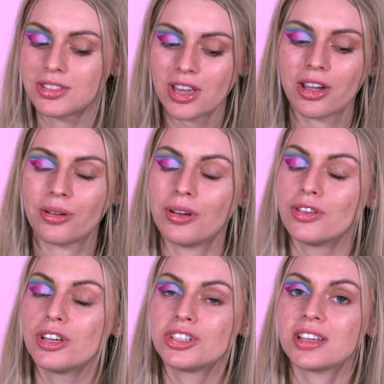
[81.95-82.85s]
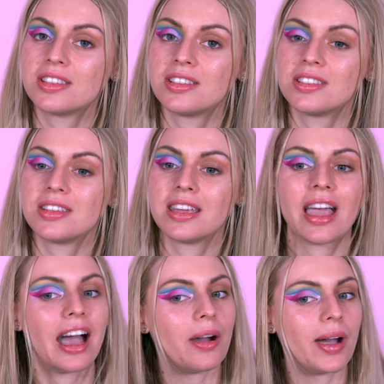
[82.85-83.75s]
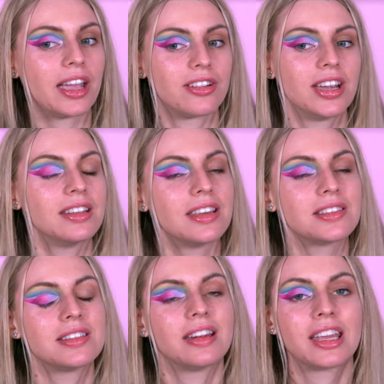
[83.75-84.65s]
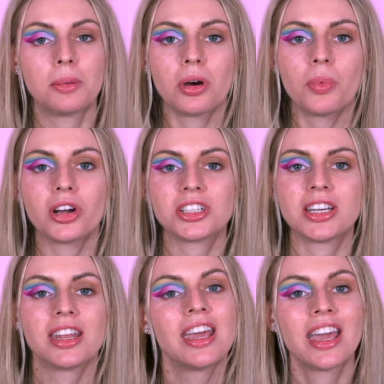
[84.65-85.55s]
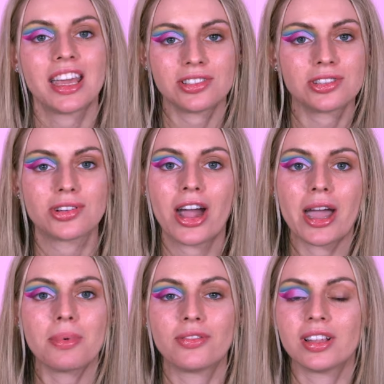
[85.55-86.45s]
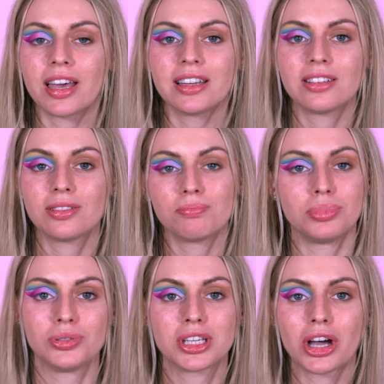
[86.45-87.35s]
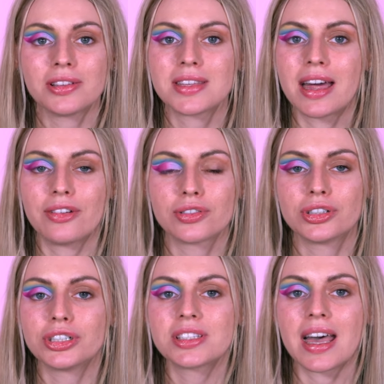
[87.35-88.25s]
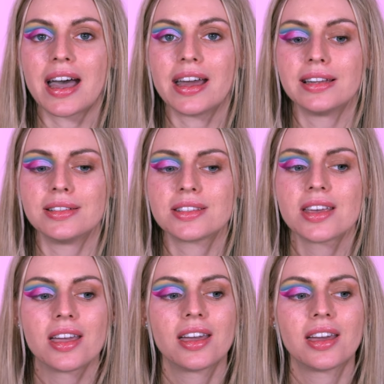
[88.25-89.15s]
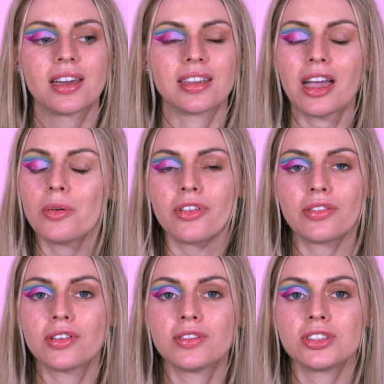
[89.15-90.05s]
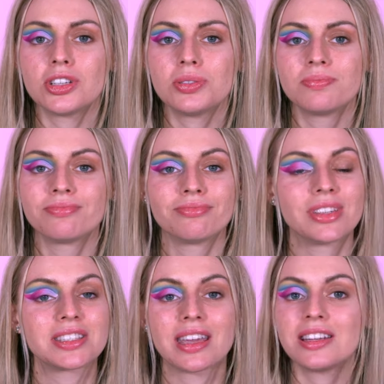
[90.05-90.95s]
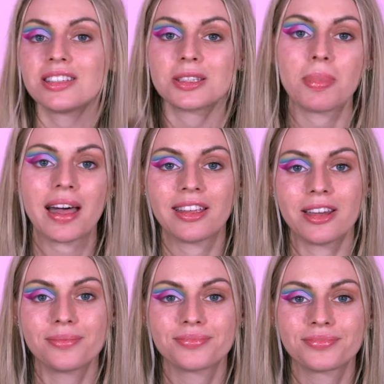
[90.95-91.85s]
So if you're interested to see how I created this, then keep on watching, hit subscribe if you like beauty content of course, and yeah, without further ado, let's go into this palette.